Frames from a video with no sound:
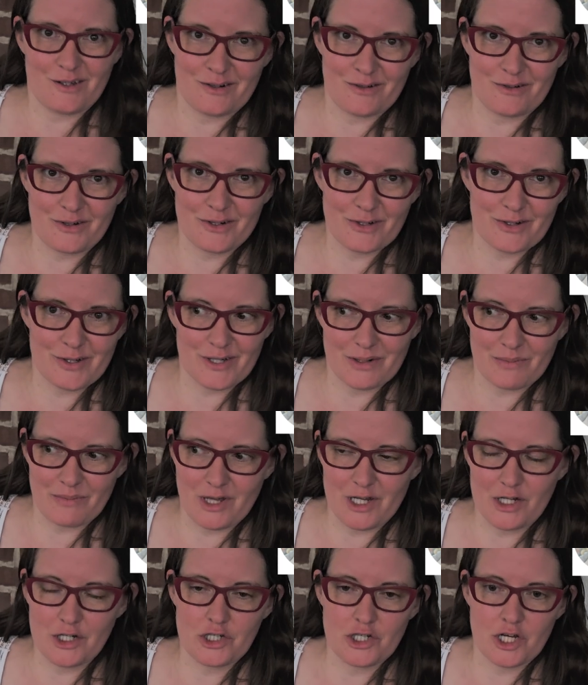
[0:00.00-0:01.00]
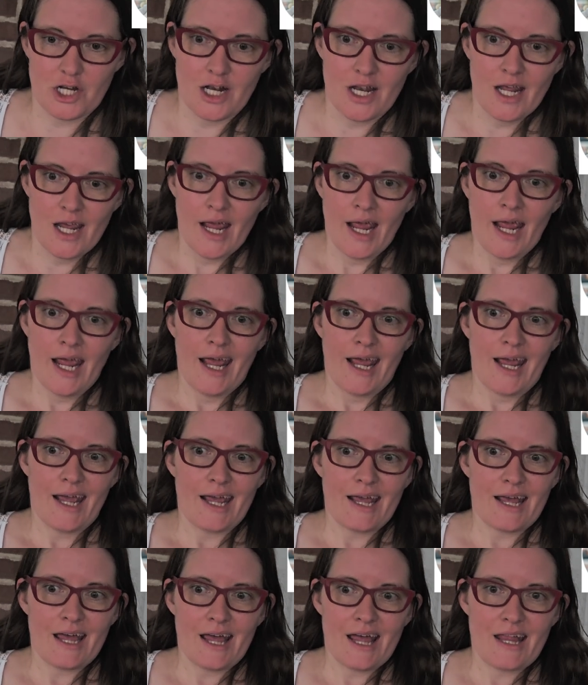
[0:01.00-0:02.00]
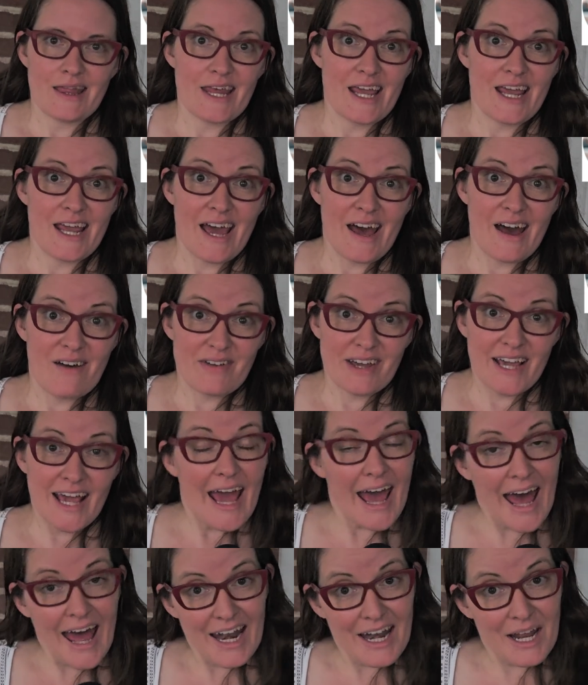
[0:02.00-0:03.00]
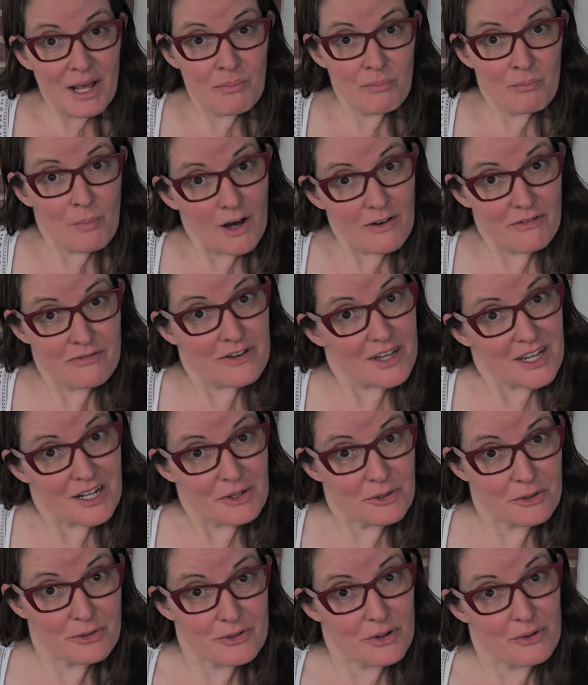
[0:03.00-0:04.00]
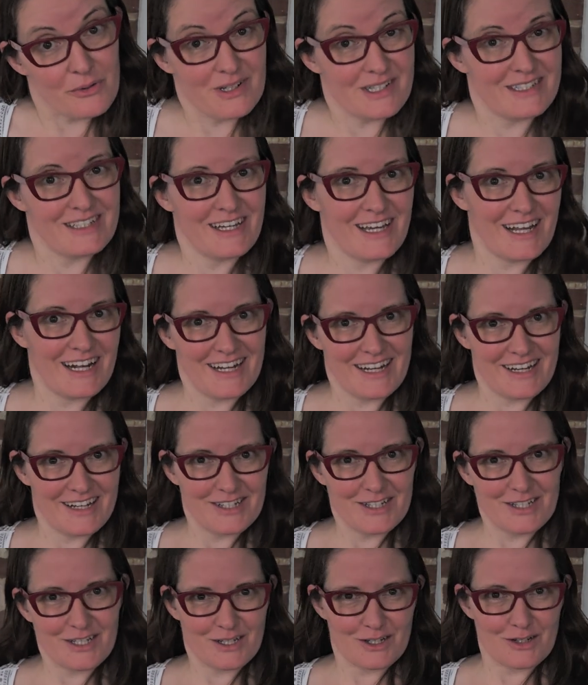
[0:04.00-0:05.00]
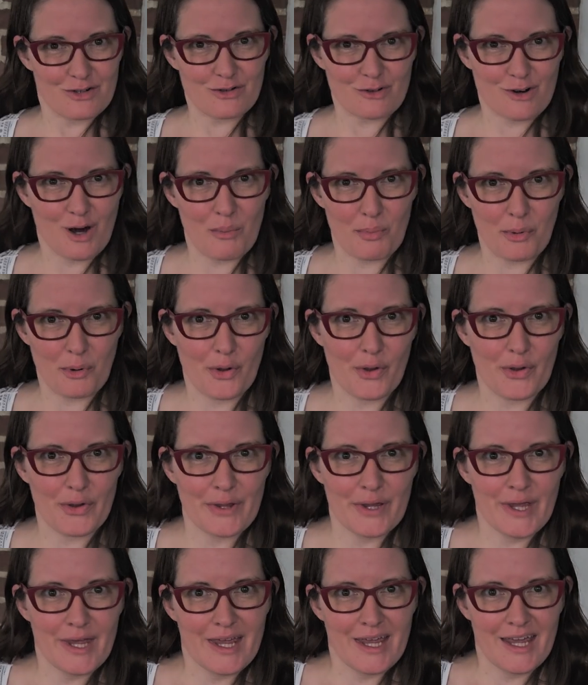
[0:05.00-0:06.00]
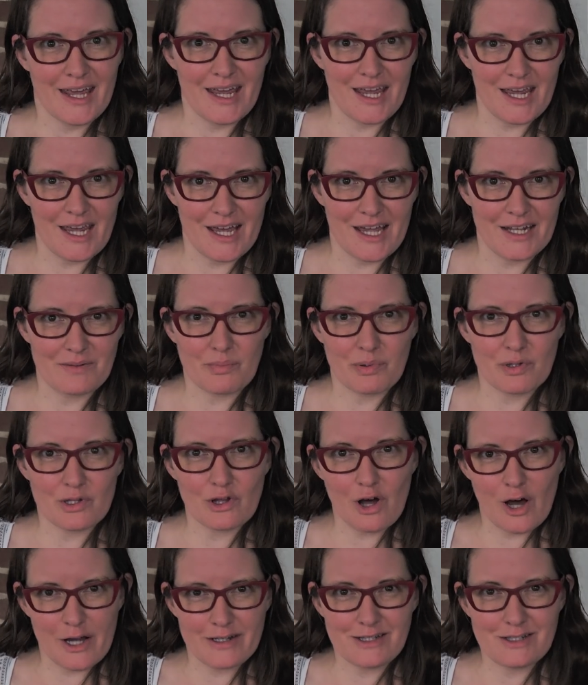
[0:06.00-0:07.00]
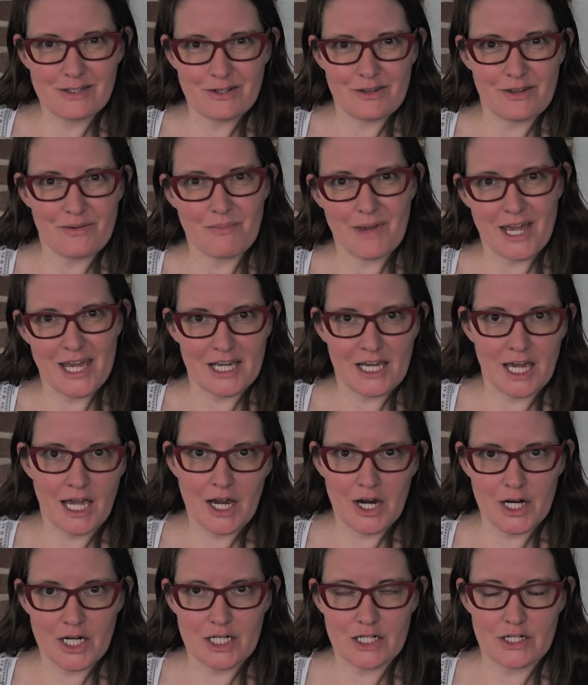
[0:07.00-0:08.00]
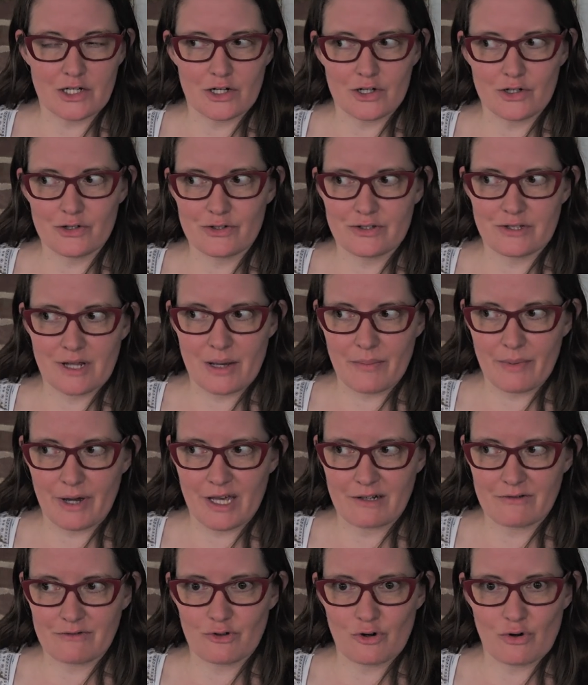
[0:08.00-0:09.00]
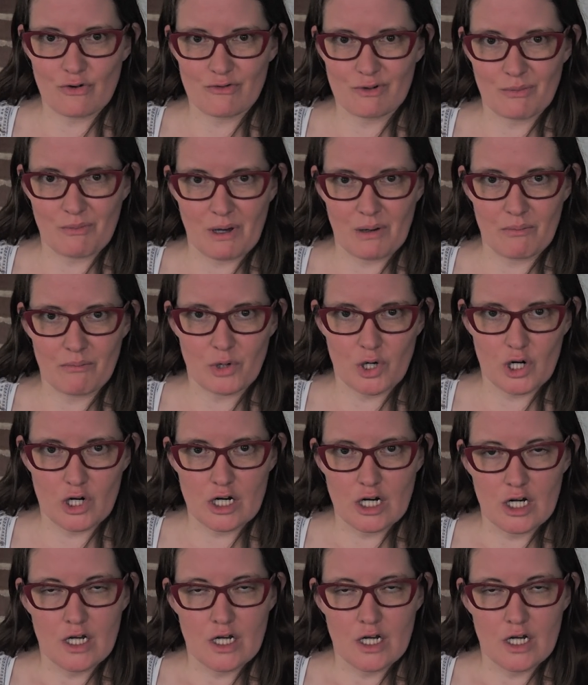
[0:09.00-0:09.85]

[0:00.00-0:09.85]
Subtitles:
Gurkenmenschen. And they have a cat named Muffin who's always getting into trouble and belongs to the main character whose name I don't remember.